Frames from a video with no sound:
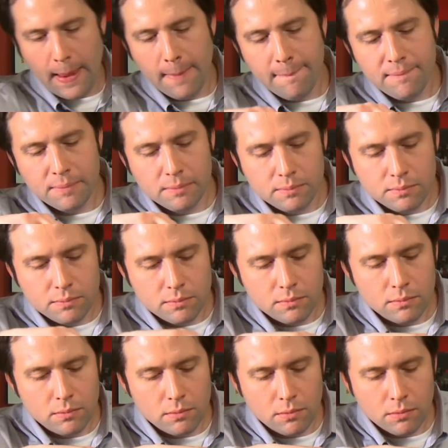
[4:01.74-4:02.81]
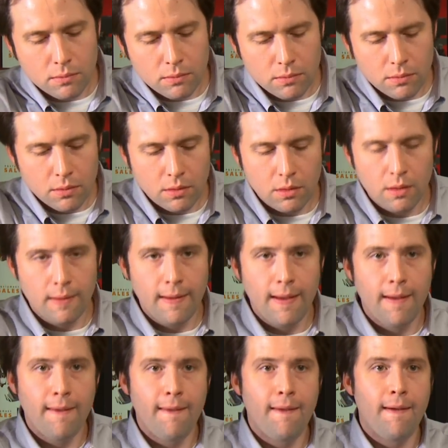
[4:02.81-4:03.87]

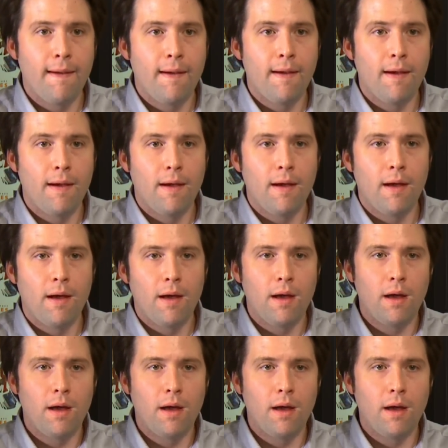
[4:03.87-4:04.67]
(silence)